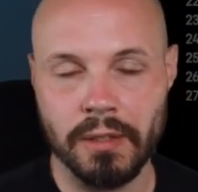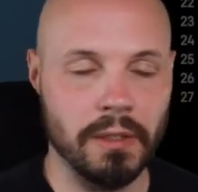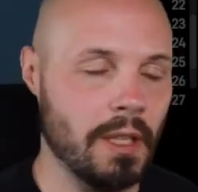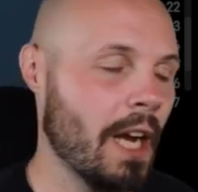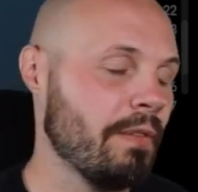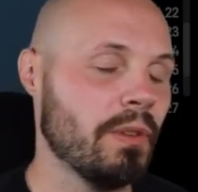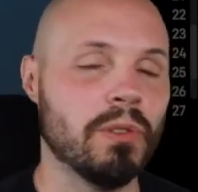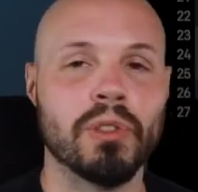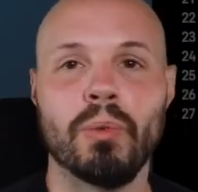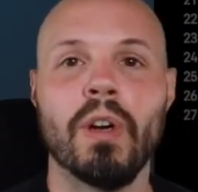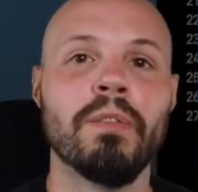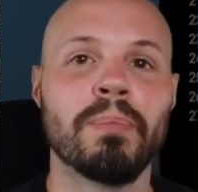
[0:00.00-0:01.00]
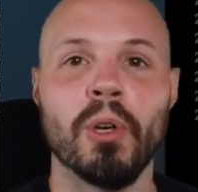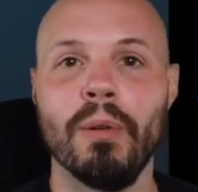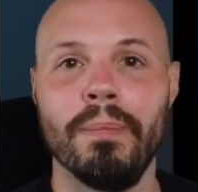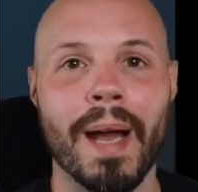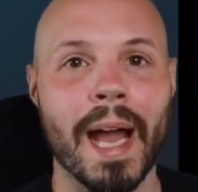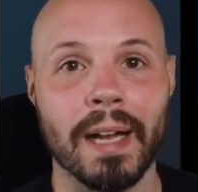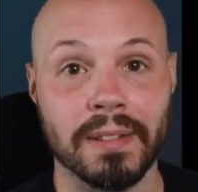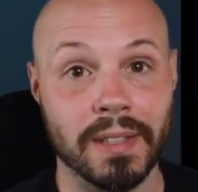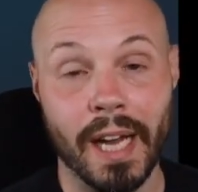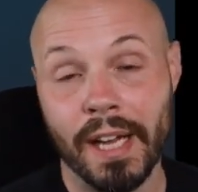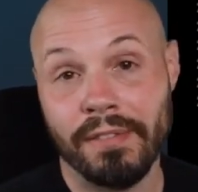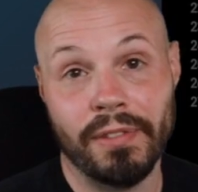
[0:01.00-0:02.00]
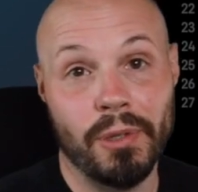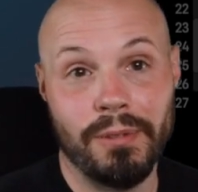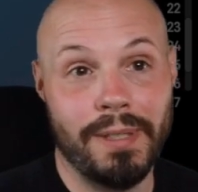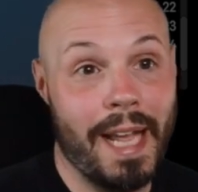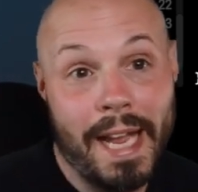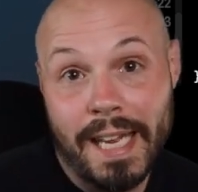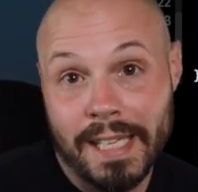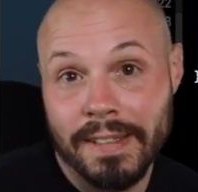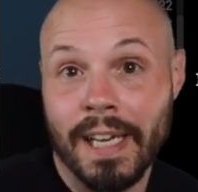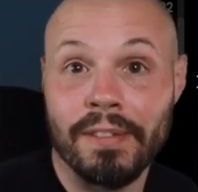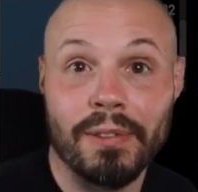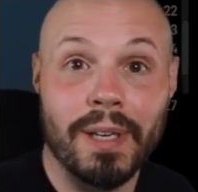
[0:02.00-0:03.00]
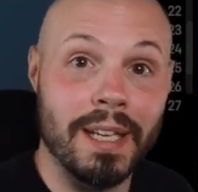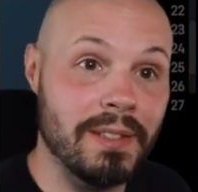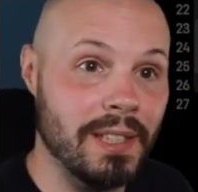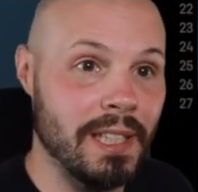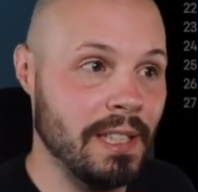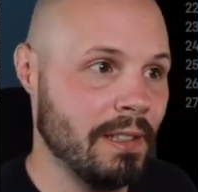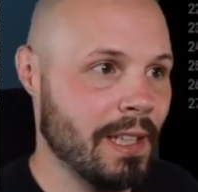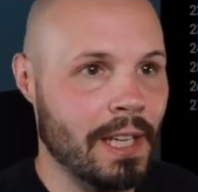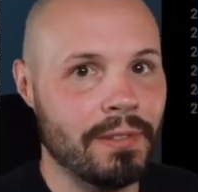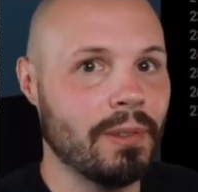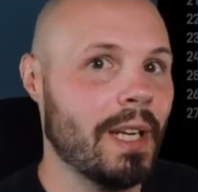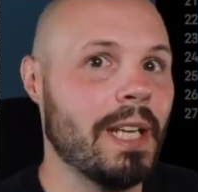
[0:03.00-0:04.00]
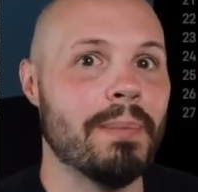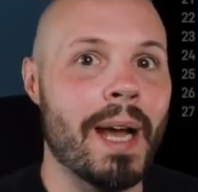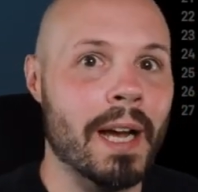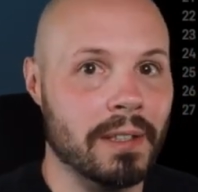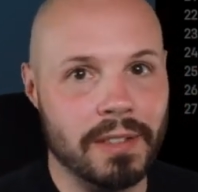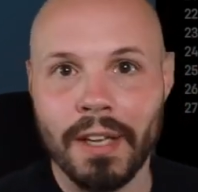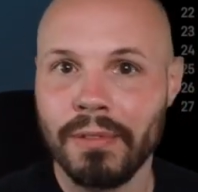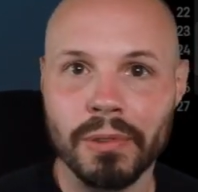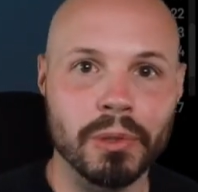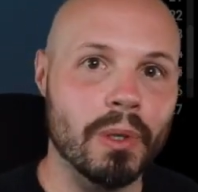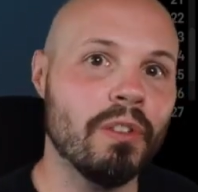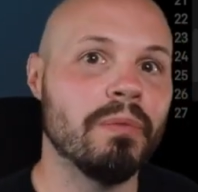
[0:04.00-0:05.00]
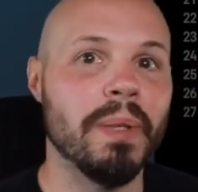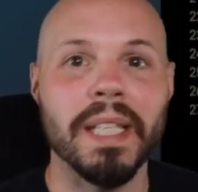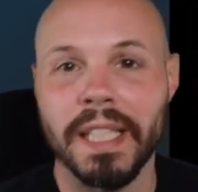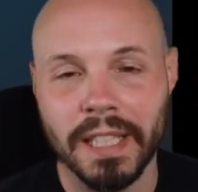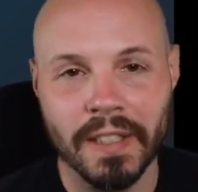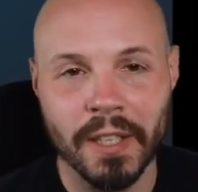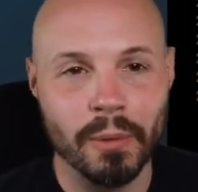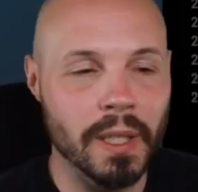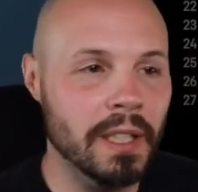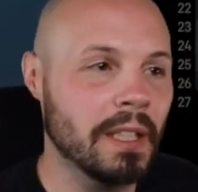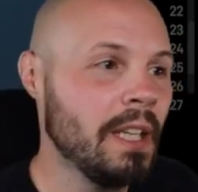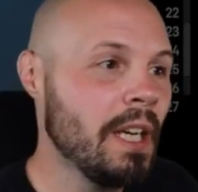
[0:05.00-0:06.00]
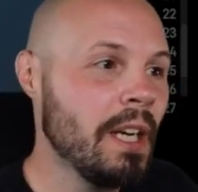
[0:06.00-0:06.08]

The iPhone 12 Pro Max, the iPhone 8, the iPhone SE, the iPhone 8 Max, iPhone 12 mini, right? We're gonna